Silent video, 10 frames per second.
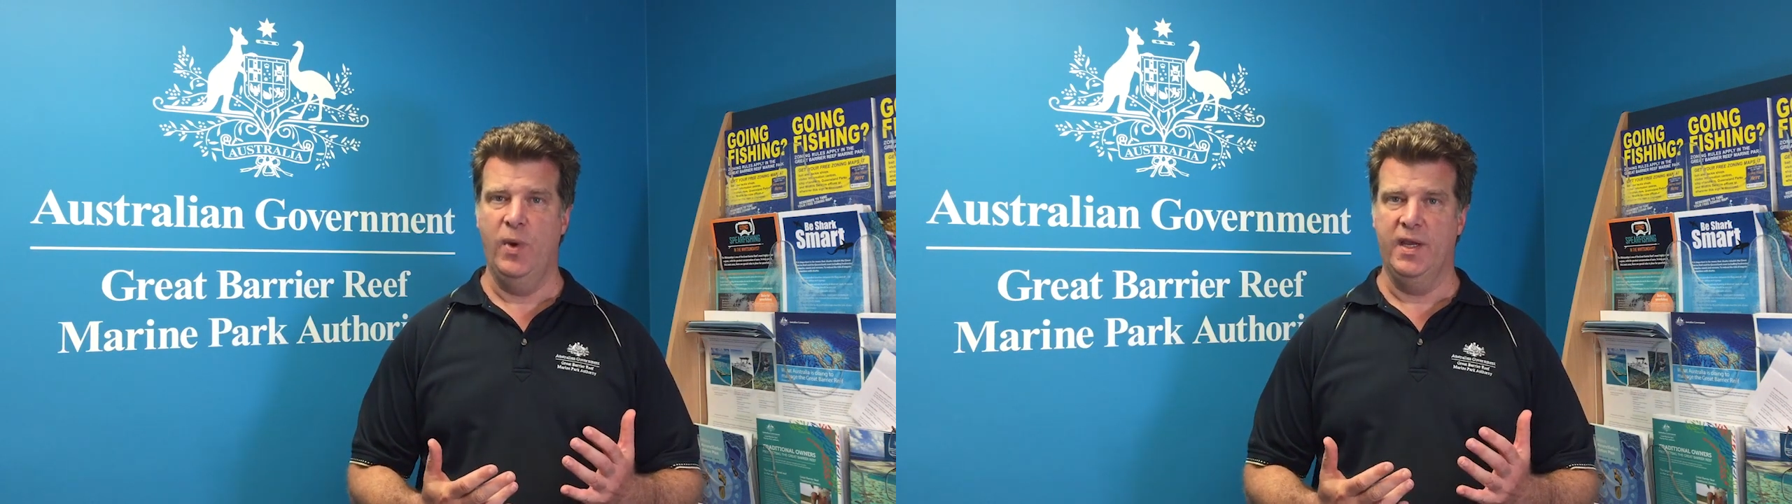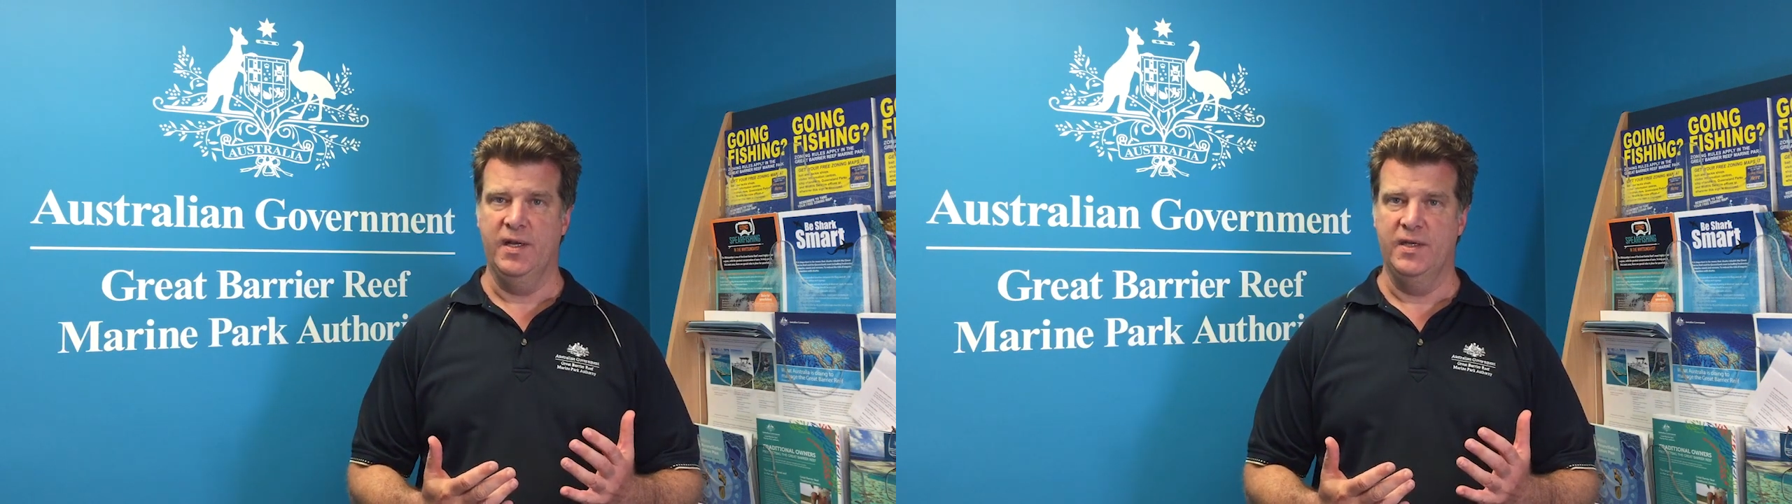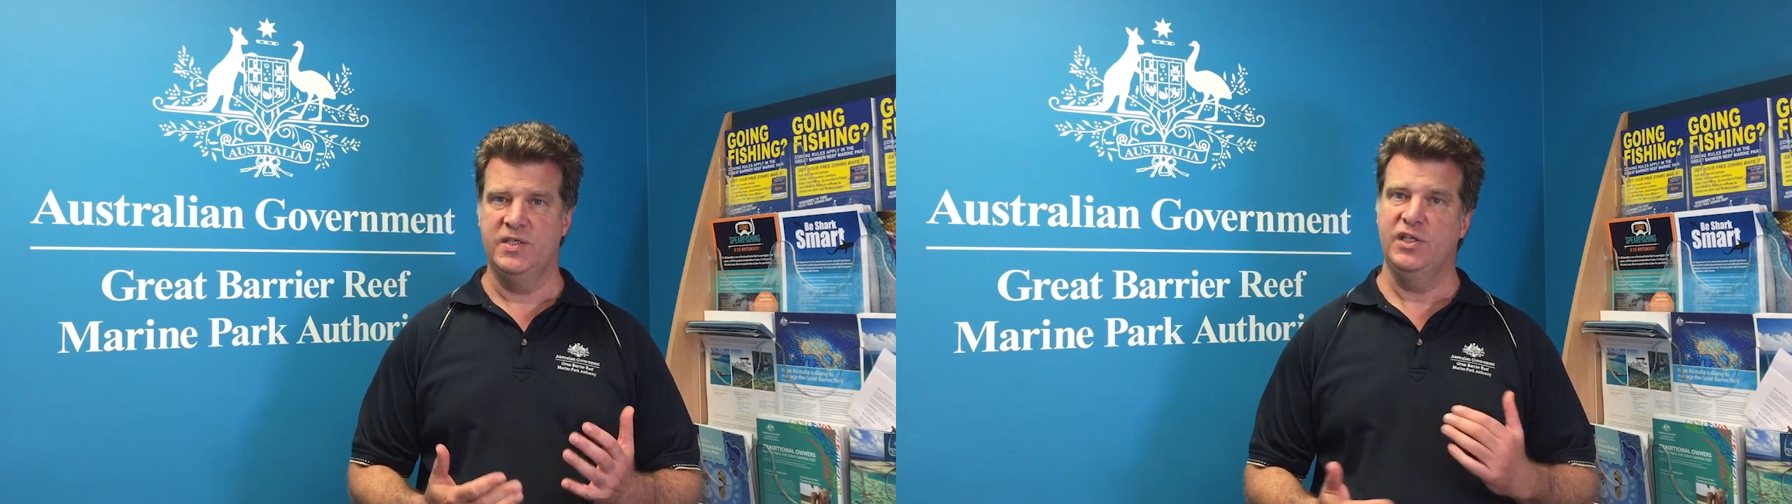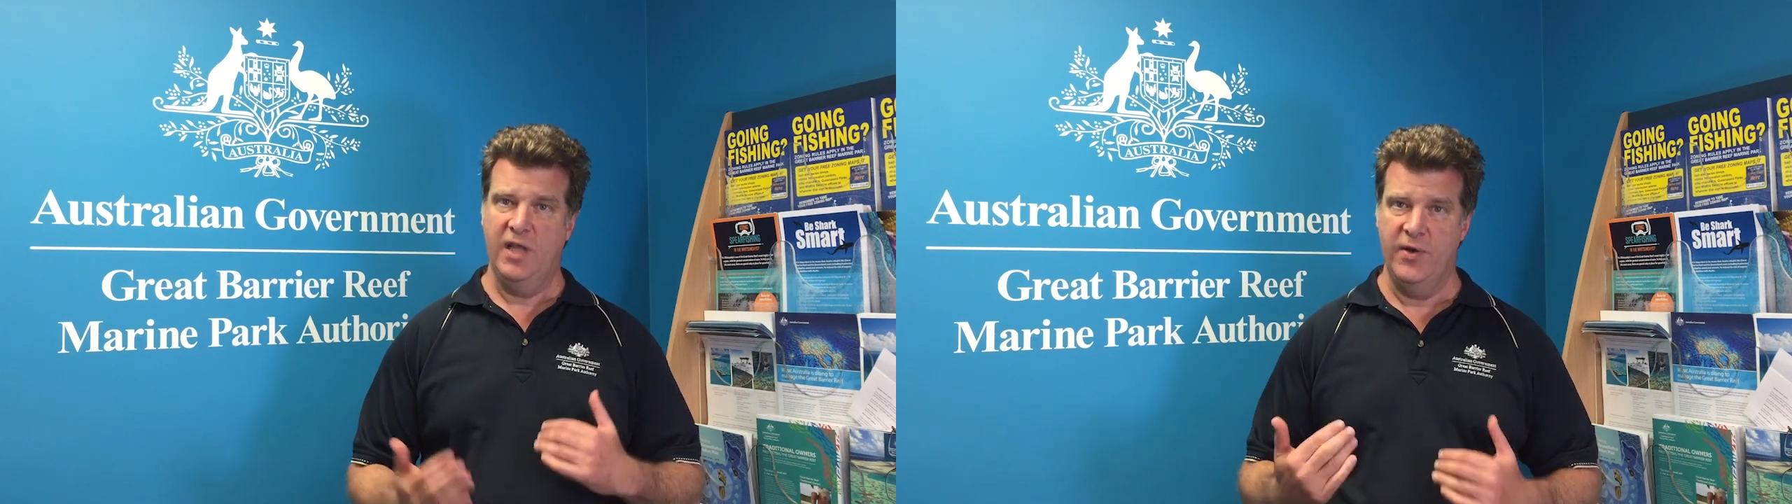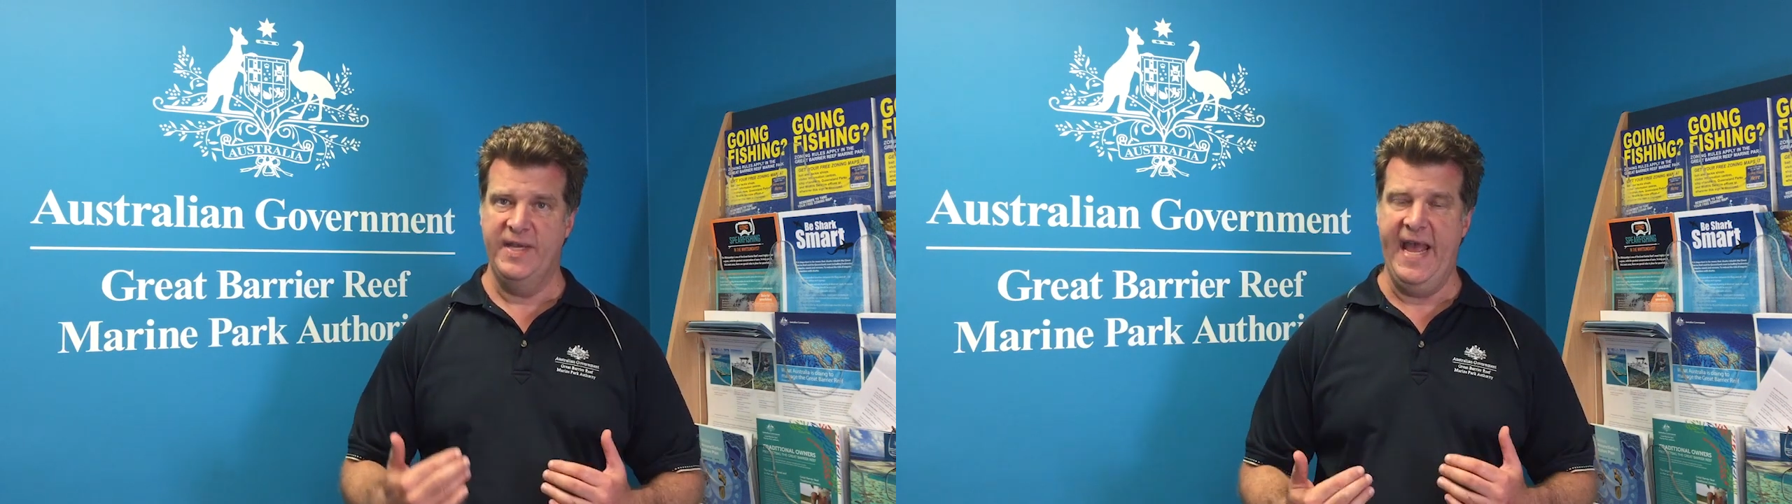we're going to
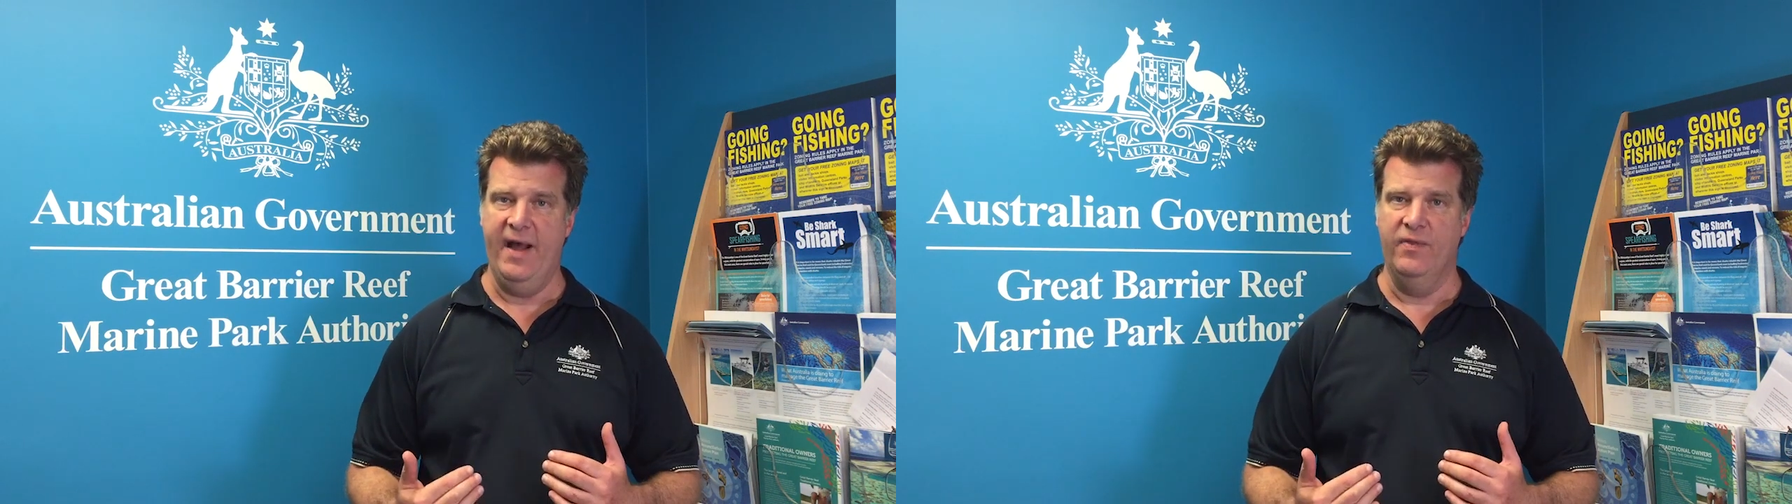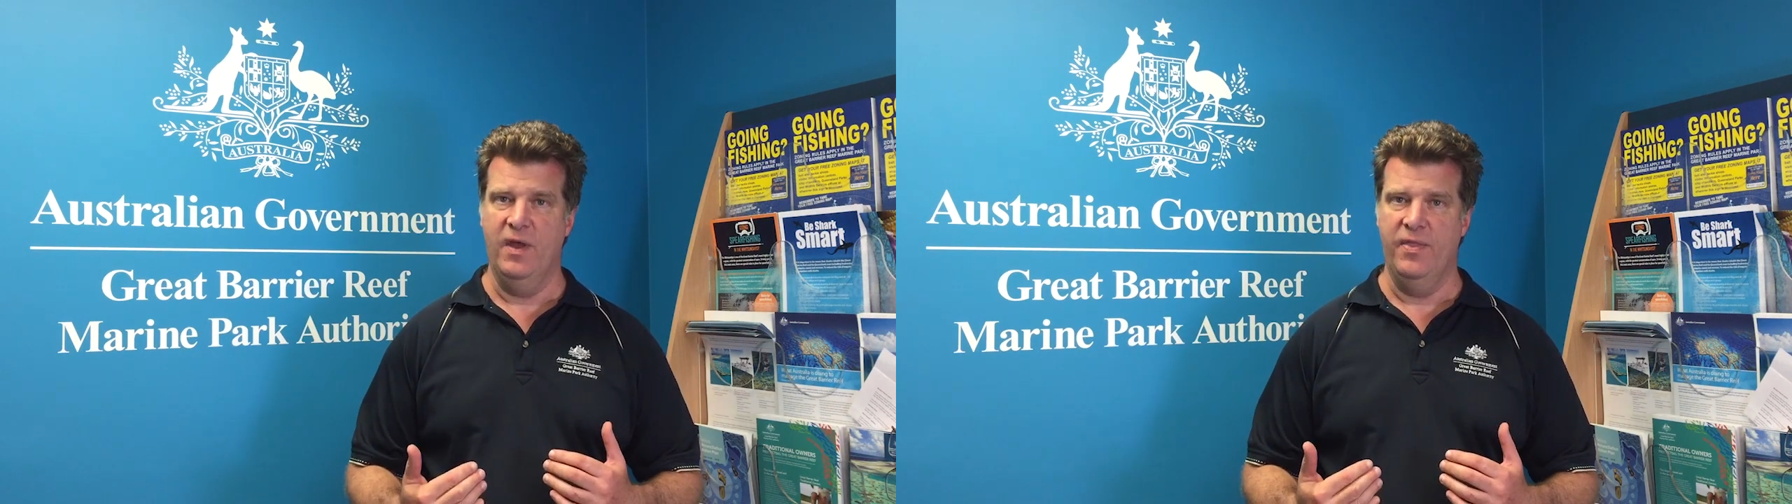slow down